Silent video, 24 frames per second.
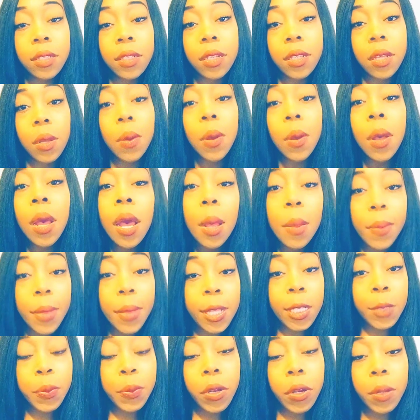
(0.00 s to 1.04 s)
So
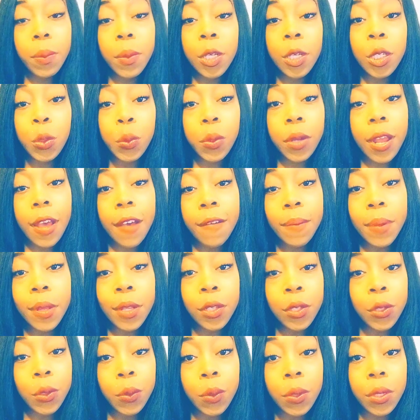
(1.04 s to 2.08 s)
that's pretty much what I've been
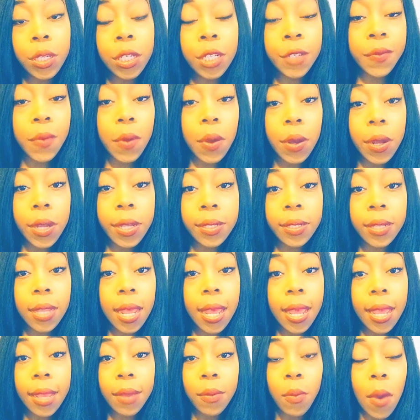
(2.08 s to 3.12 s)
doing as far as
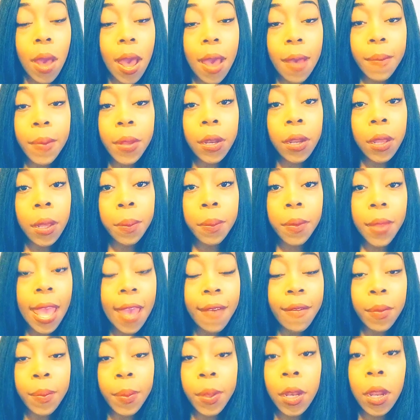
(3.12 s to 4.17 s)
like why I've been up,
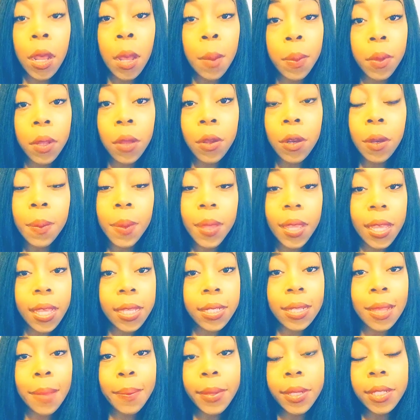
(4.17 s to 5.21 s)
haven't been uploading,
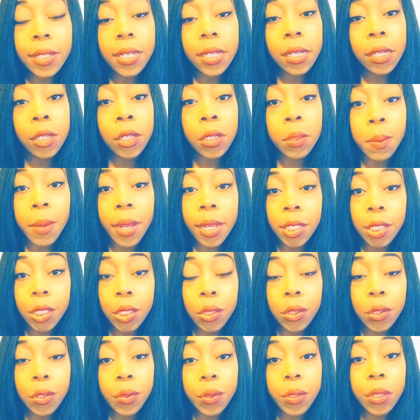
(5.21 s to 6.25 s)
because I've been tending to my
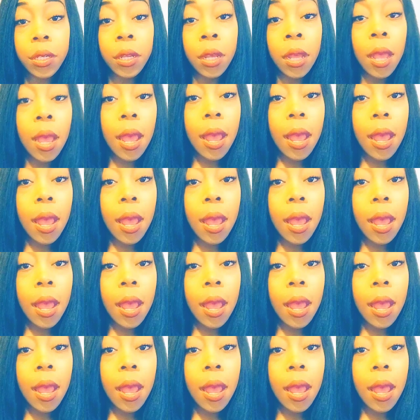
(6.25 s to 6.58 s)
children.